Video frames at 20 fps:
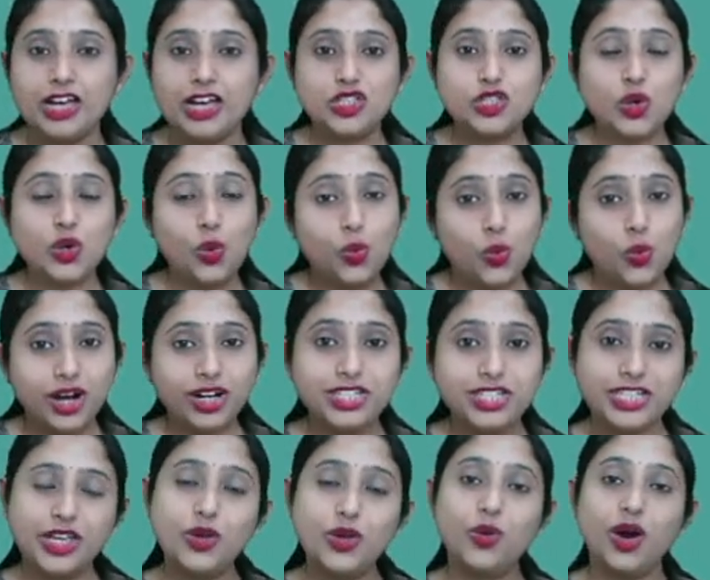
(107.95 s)
So,
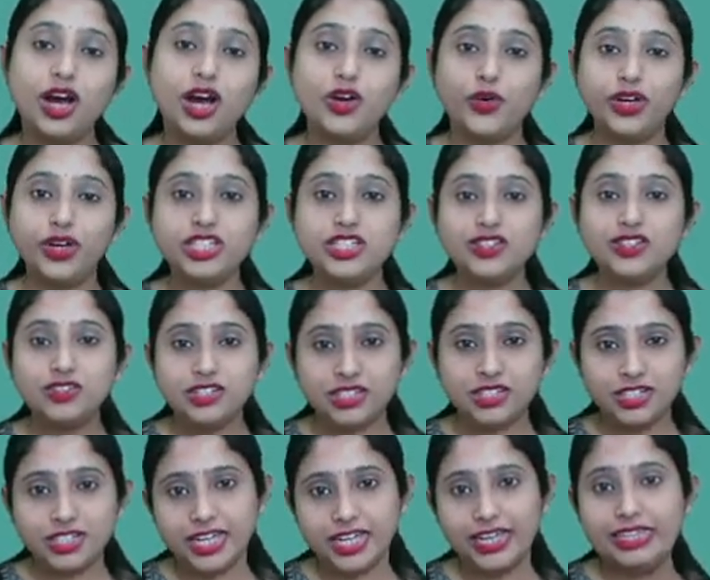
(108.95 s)
what you are going to
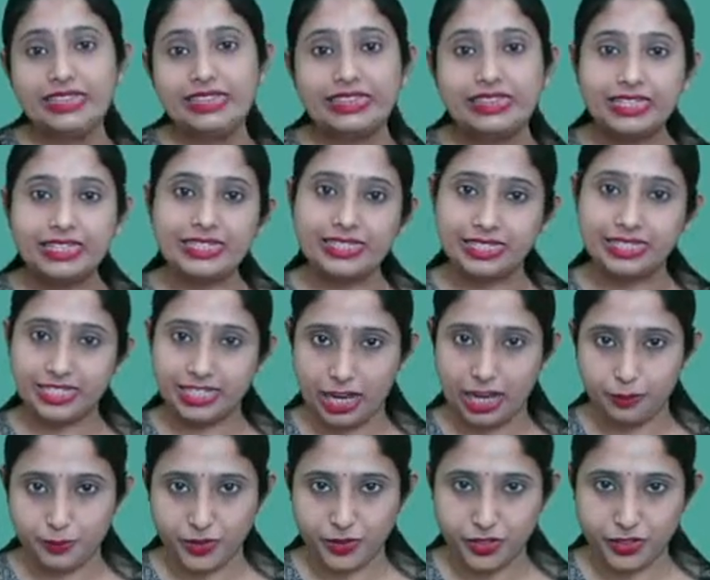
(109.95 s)
learn in this
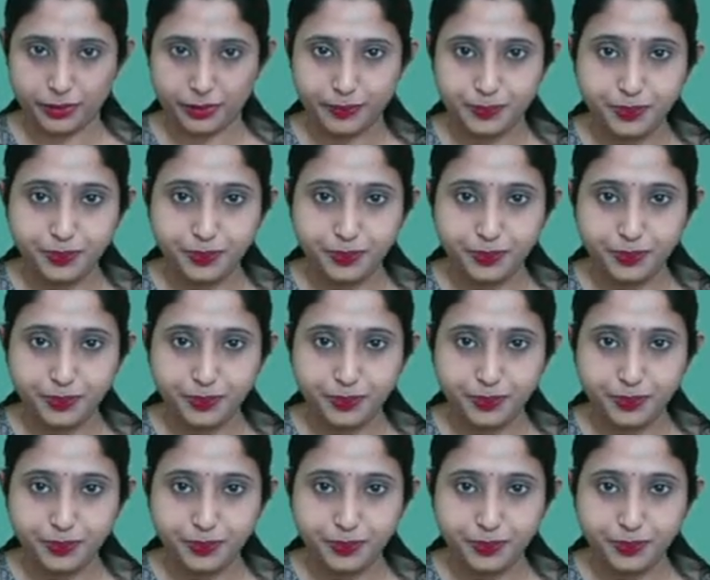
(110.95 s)
chapter?